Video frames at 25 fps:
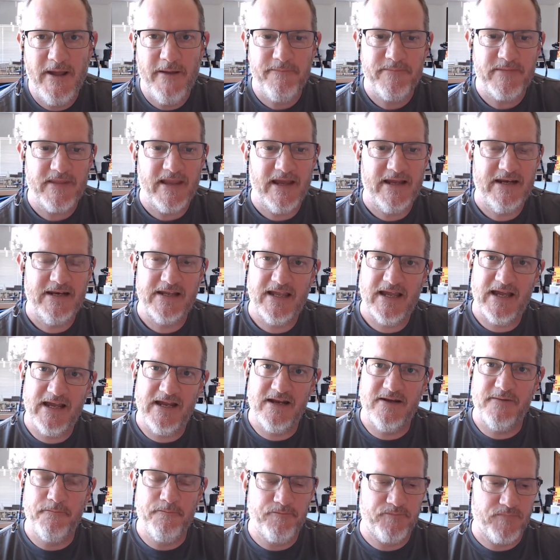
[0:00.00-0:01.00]
And
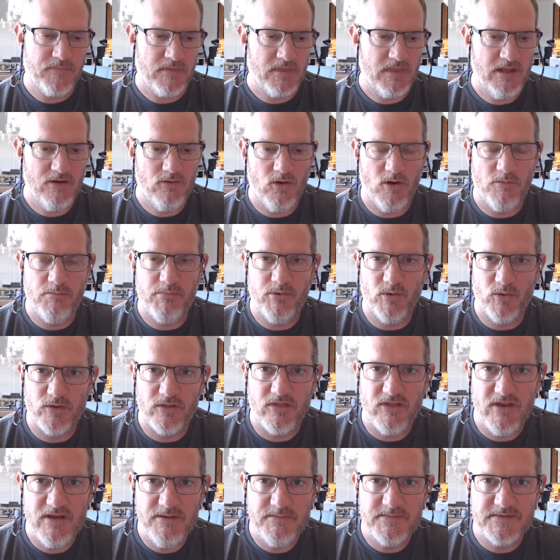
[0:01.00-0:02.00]
again, there are broad
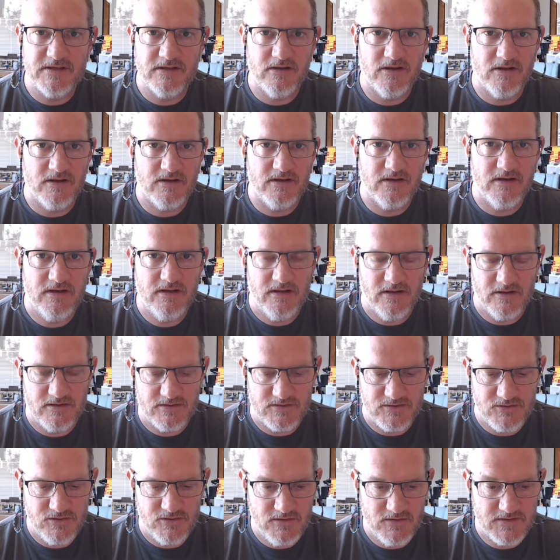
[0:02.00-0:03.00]
themes in those
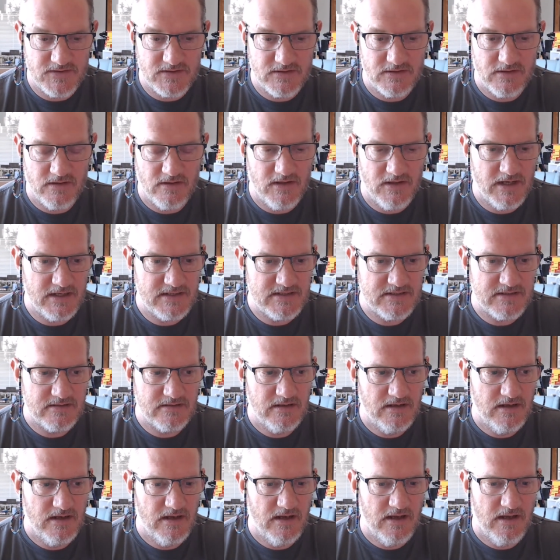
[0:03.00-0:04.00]
truths that
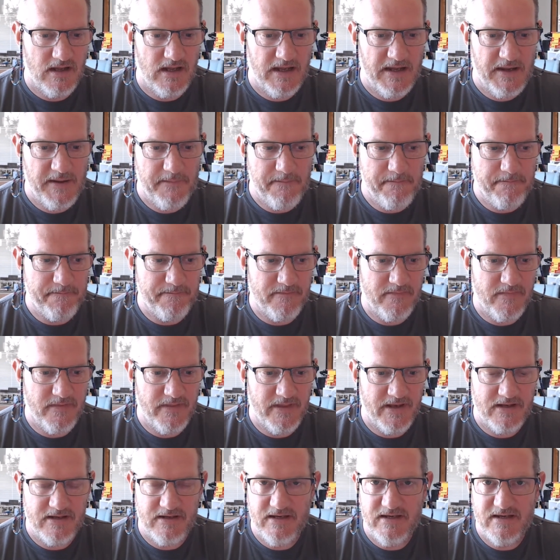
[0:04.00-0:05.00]

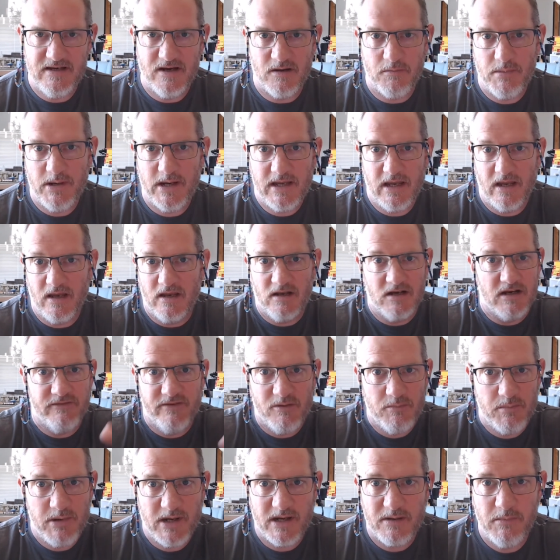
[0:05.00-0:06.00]
need unpacking, and I've
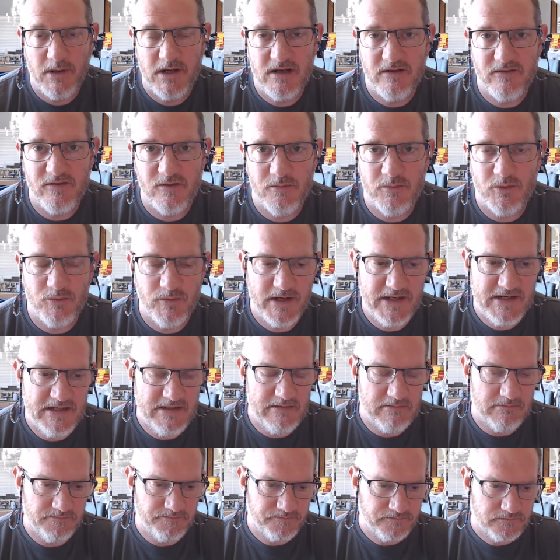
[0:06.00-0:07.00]
unpacked many of them already.
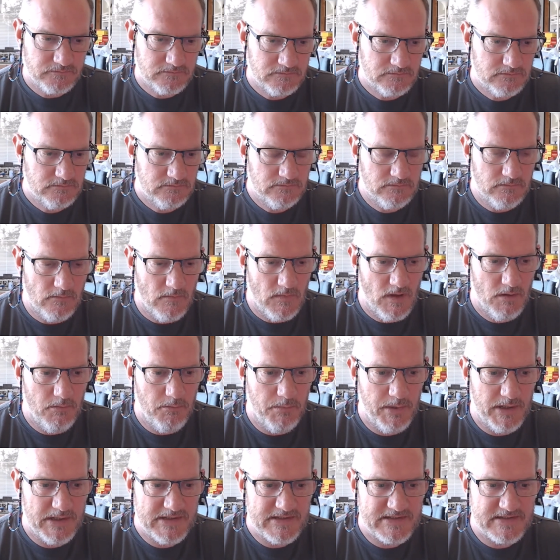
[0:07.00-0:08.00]

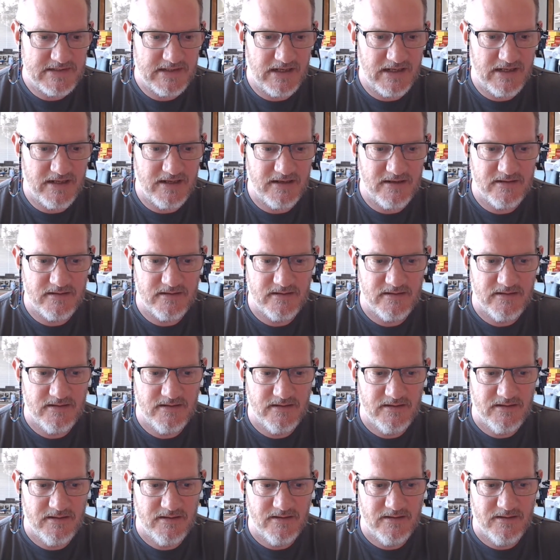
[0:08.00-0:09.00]
But
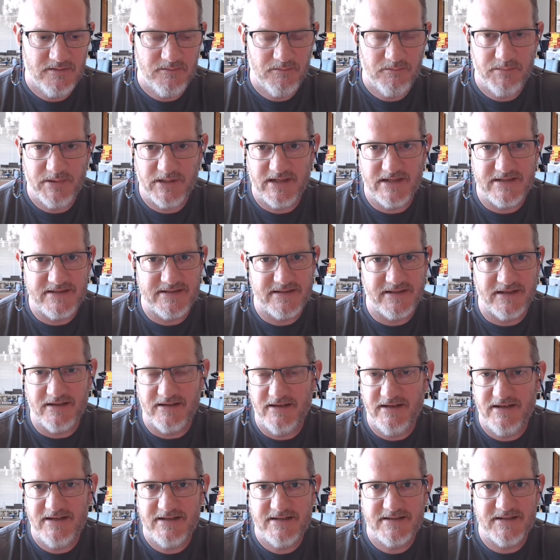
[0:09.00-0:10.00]
it's
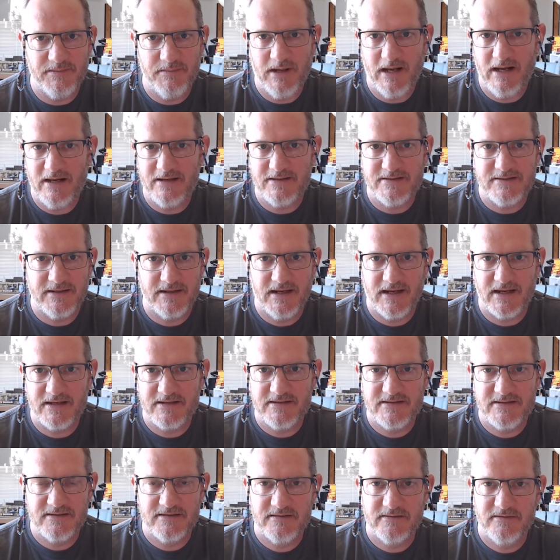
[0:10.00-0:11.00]
a balancing act
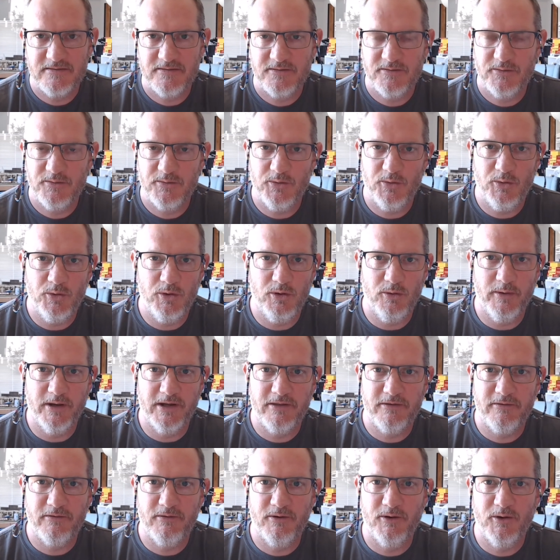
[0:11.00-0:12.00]
all the way
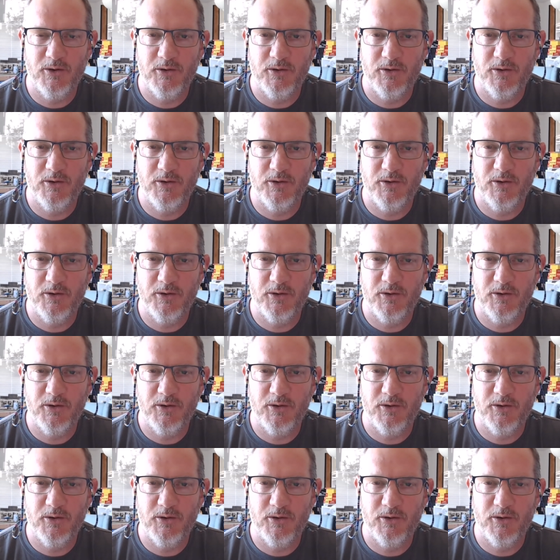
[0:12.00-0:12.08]
through.